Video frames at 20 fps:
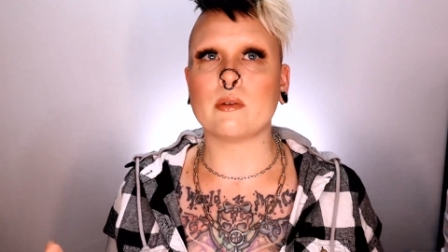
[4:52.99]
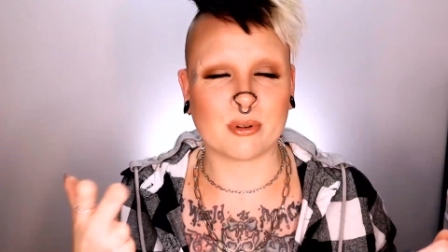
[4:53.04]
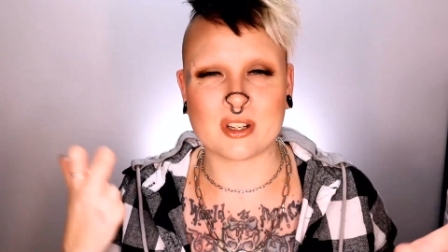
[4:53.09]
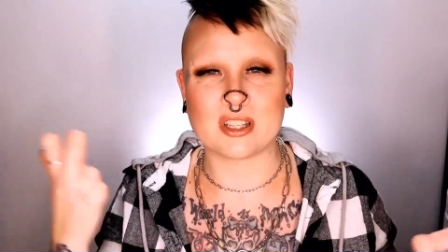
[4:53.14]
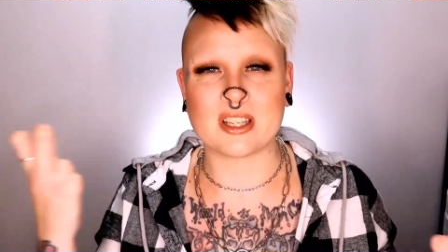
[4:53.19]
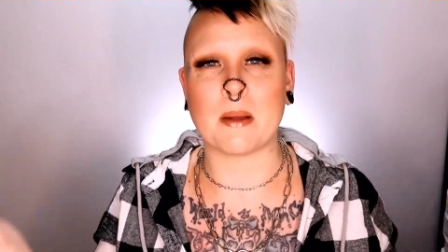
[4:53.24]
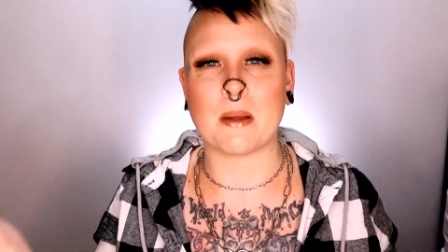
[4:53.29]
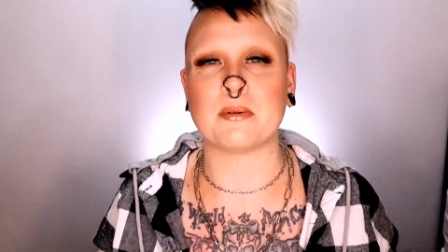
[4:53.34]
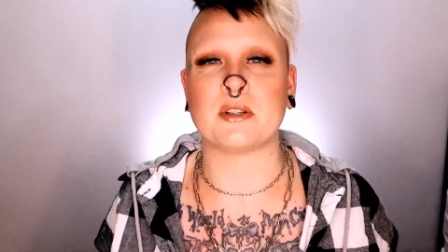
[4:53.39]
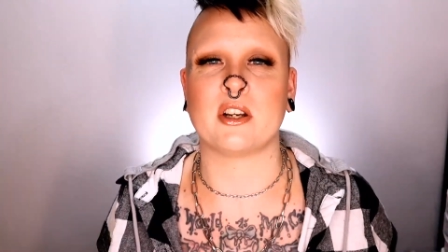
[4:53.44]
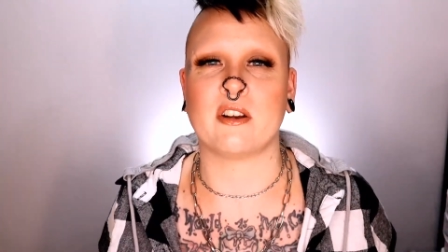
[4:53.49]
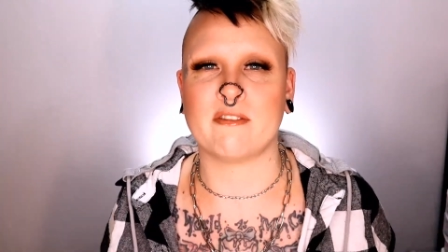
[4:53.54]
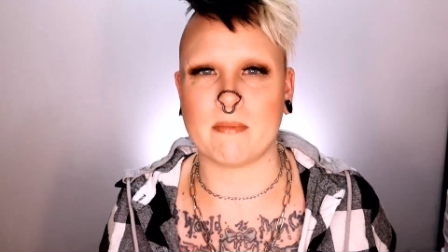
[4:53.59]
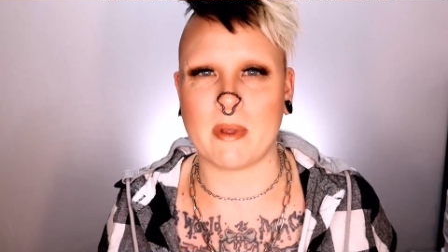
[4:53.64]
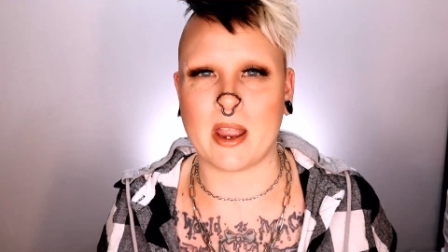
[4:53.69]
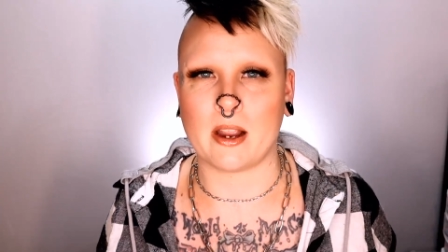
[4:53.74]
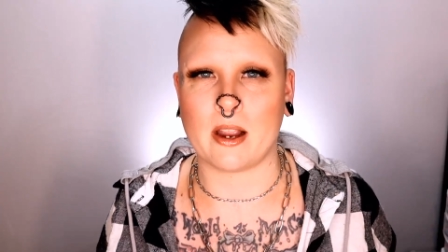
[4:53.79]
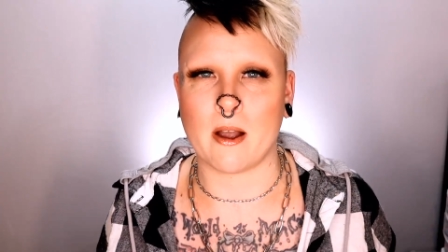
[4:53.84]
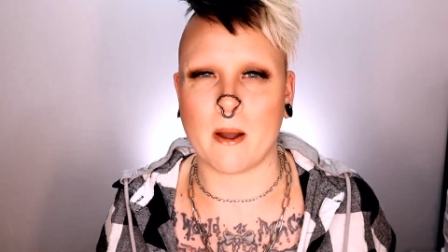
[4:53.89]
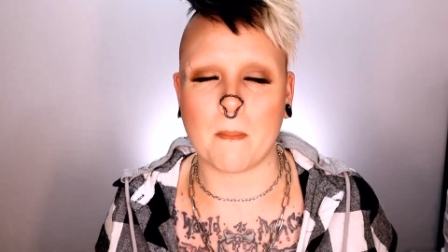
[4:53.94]
perception of
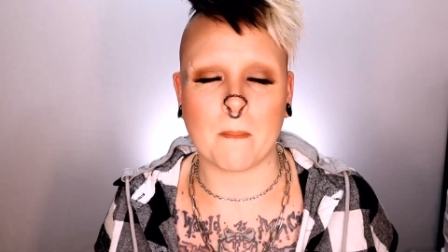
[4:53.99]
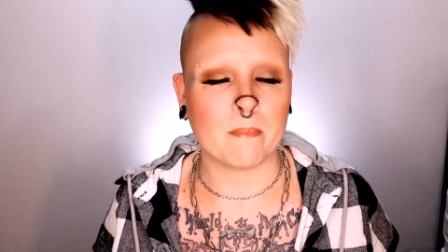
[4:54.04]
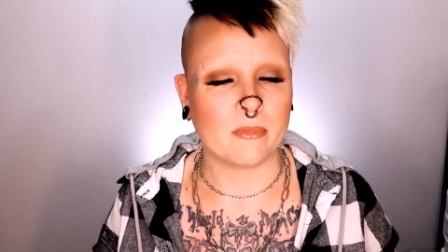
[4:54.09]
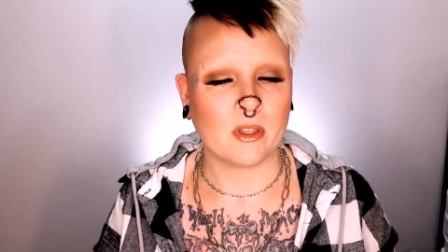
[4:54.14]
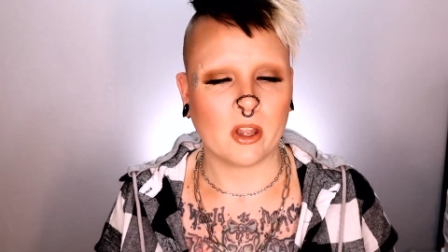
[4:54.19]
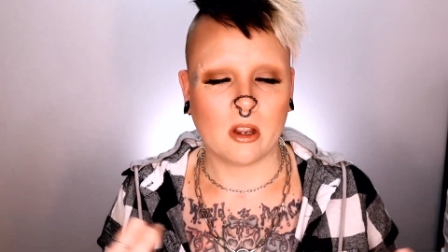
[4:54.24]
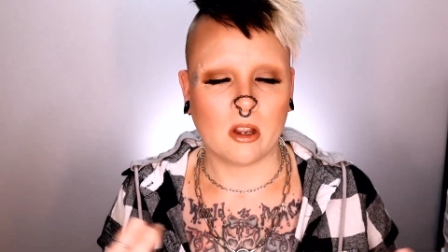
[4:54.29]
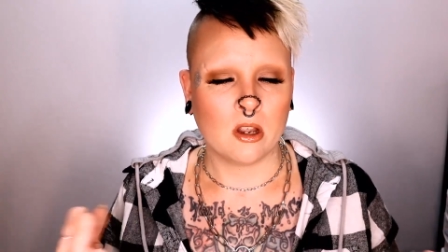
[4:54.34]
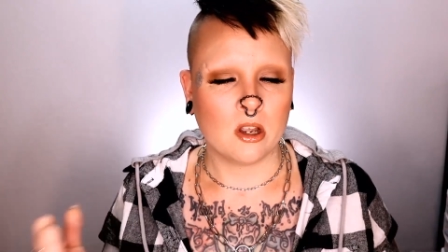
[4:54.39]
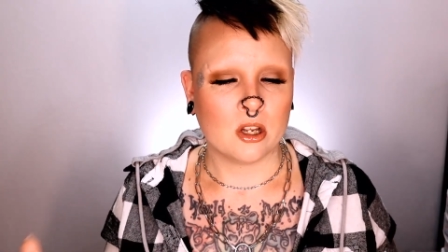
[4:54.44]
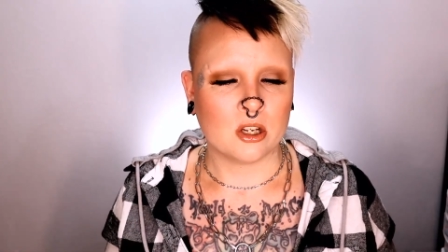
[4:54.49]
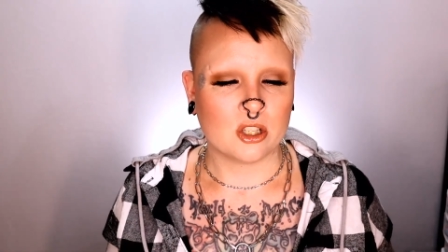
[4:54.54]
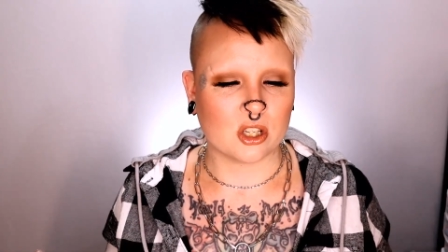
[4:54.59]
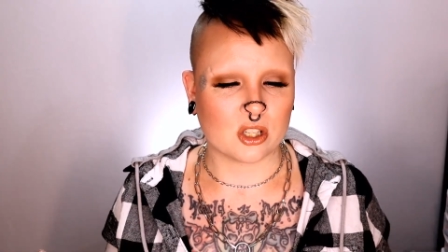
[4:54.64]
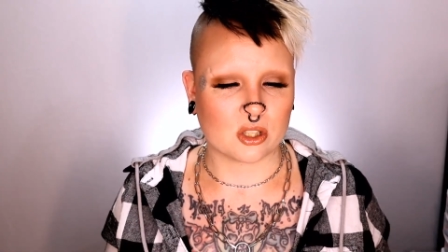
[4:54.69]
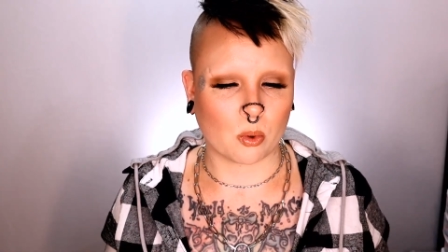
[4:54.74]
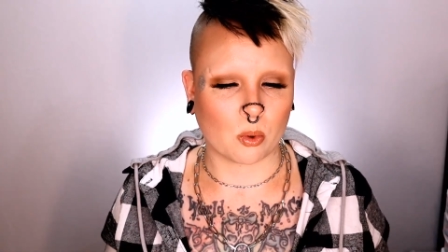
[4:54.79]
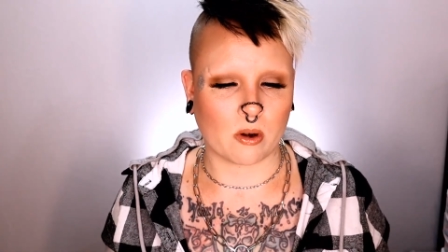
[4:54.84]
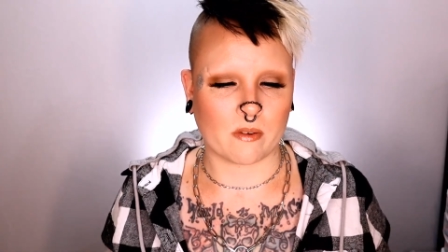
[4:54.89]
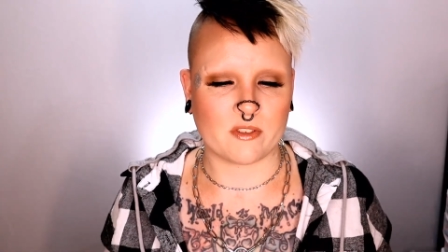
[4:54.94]
makeup
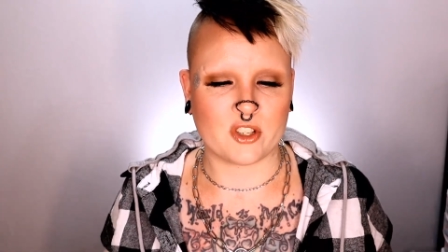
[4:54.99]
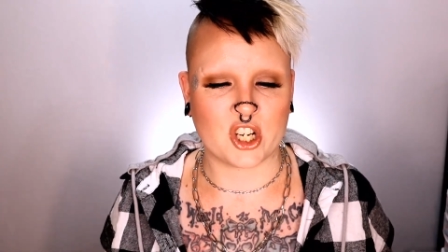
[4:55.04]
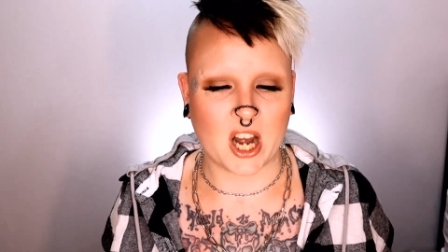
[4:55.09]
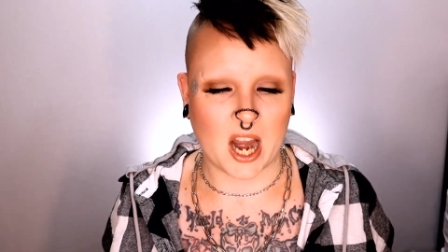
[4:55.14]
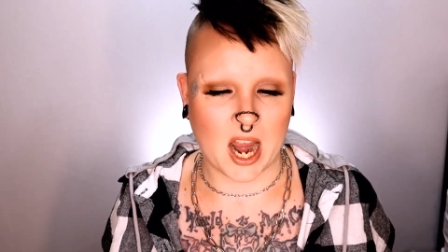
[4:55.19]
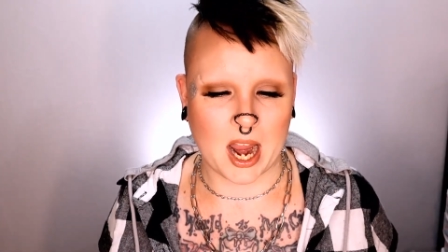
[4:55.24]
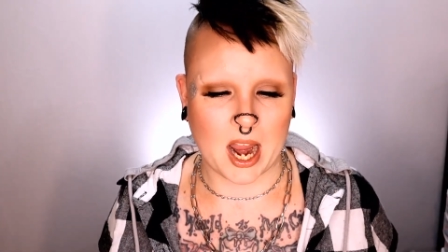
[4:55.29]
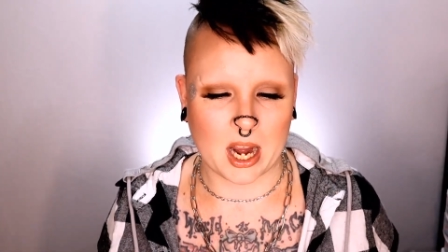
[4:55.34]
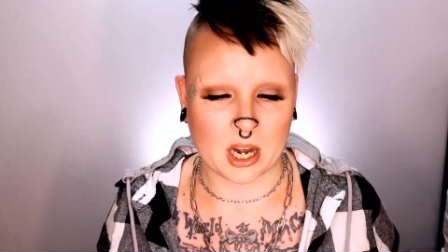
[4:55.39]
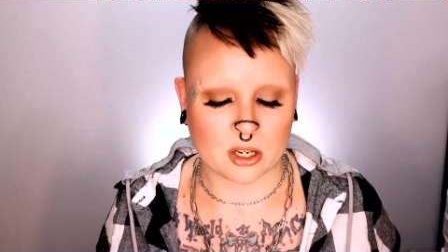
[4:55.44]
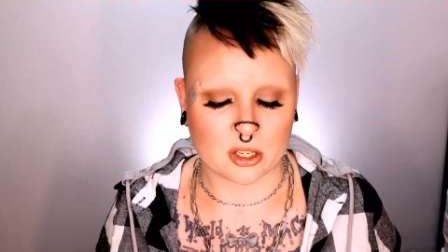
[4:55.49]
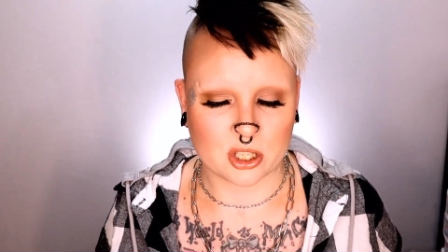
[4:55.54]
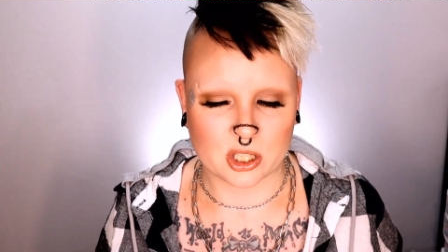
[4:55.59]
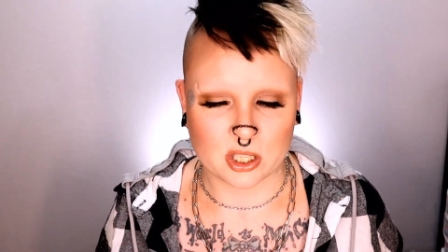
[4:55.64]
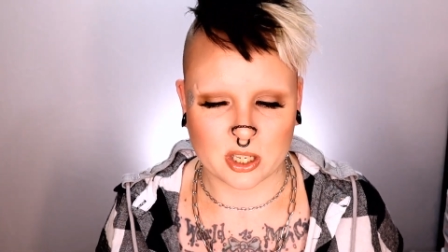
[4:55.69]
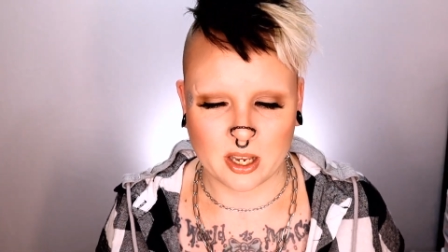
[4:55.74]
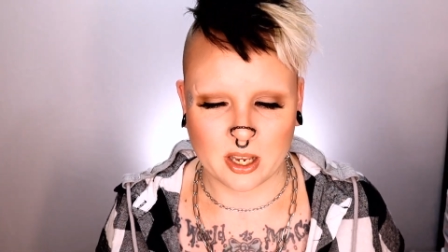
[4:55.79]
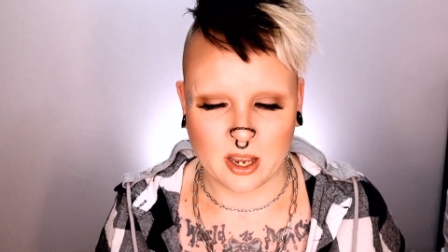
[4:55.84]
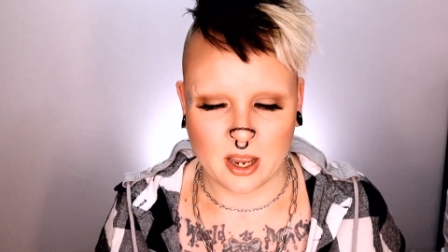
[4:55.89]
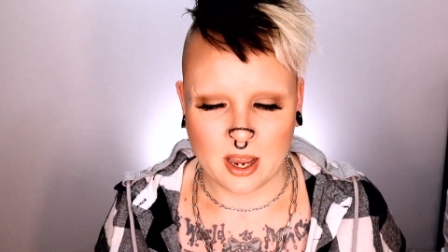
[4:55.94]
just sort of
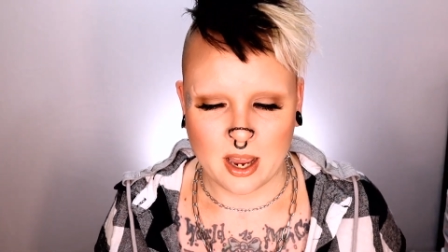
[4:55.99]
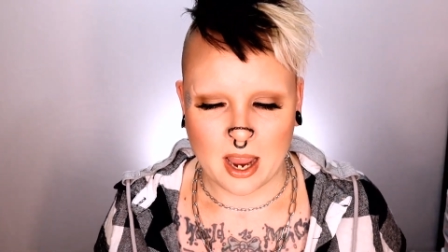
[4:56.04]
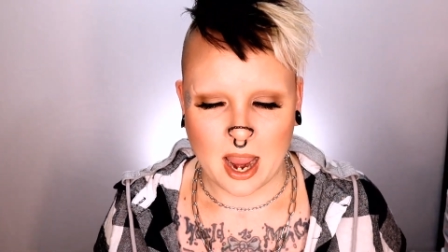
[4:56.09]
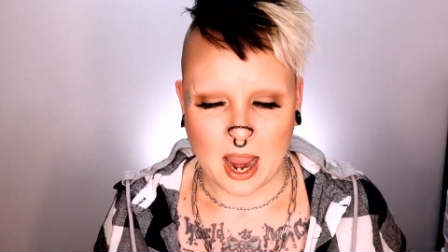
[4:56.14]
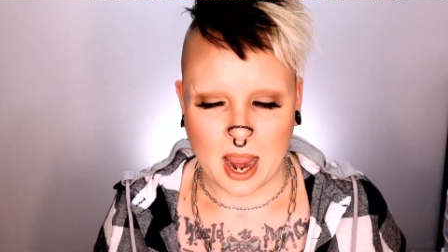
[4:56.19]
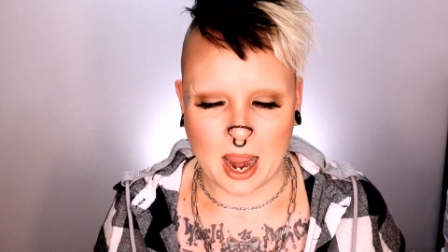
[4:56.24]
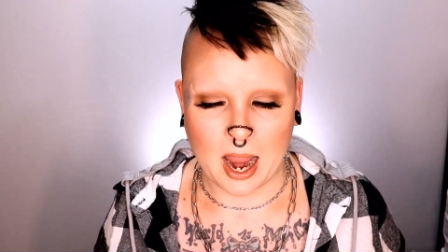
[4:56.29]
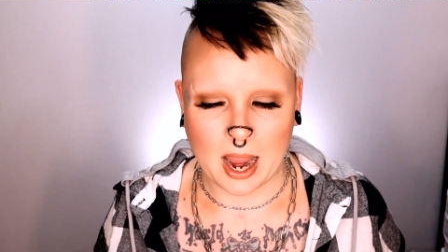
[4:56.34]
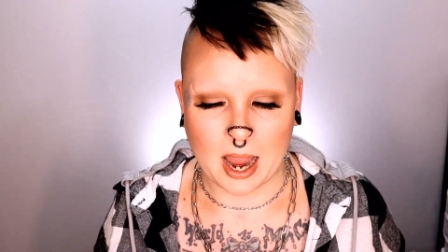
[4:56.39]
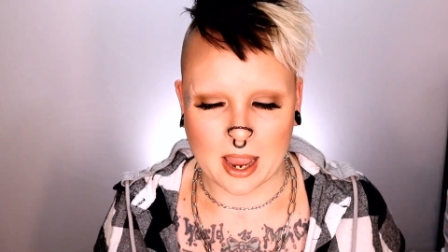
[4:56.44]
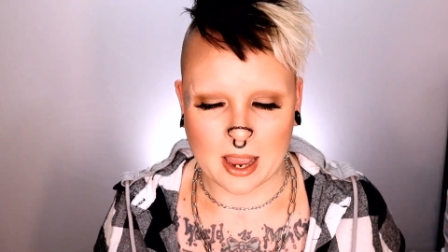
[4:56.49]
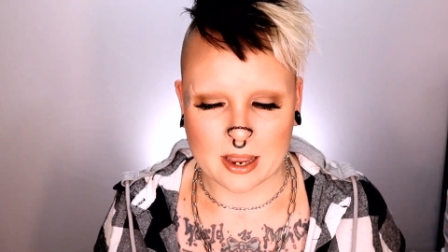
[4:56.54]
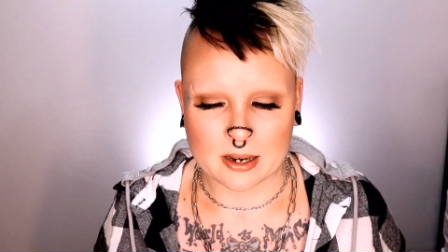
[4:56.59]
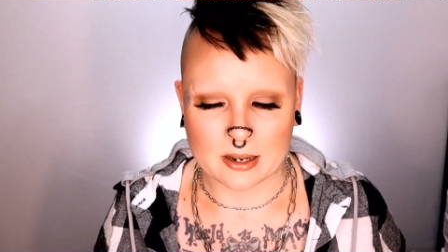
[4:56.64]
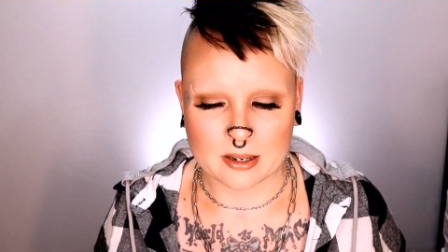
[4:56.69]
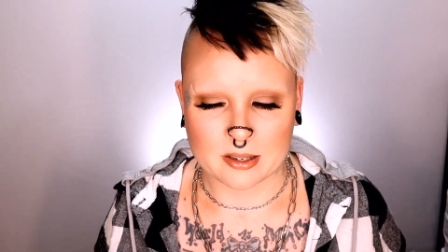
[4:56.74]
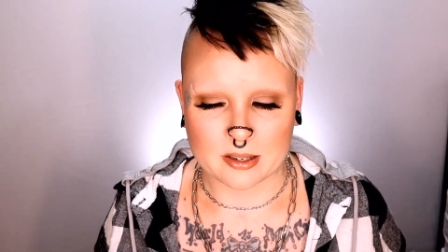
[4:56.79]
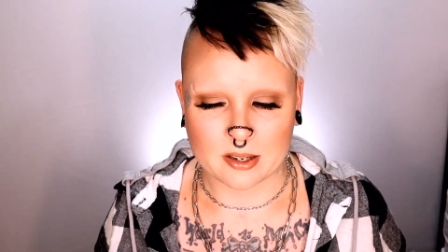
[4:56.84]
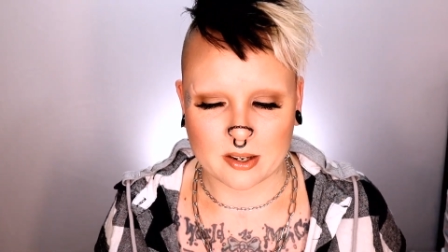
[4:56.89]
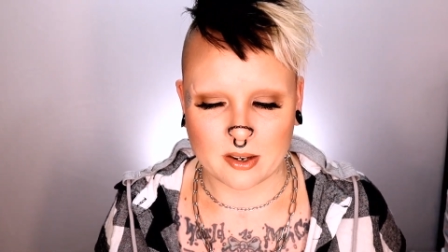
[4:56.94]
changed,
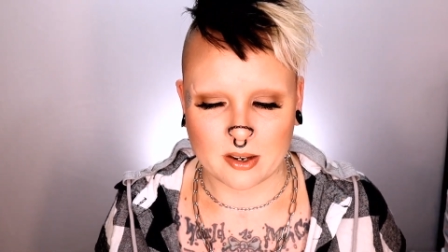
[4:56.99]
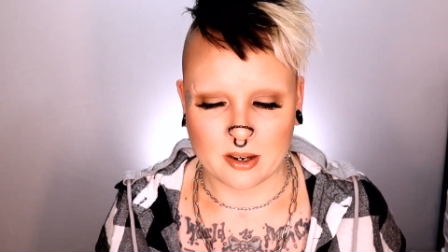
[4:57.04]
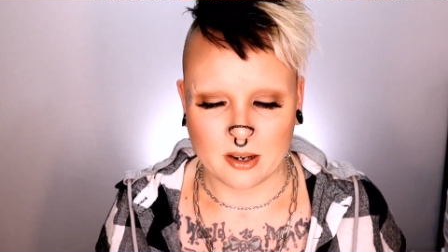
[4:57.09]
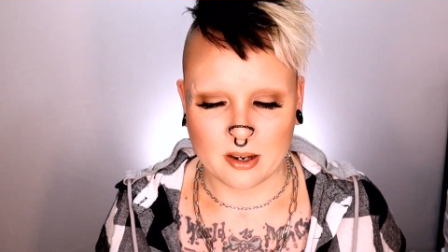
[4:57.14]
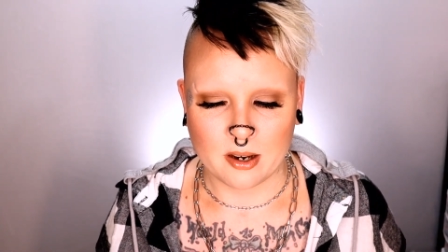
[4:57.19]
and